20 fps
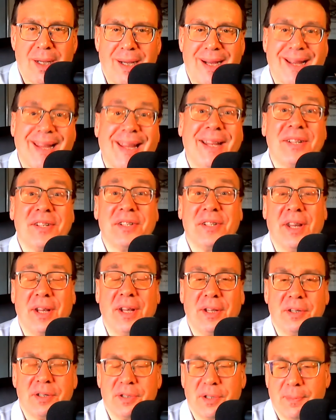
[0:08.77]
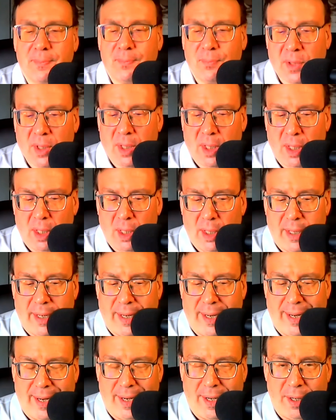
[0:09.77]
in sales
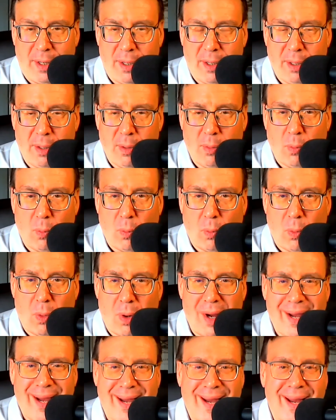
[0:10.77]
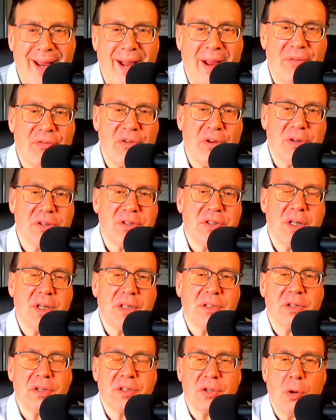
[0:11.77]
and why I feel
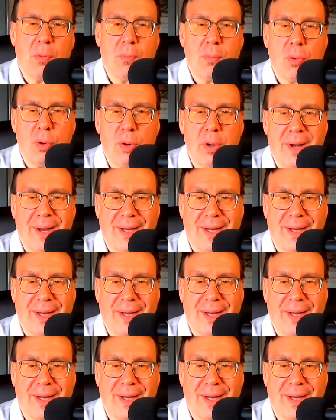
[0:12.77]
sales is so important.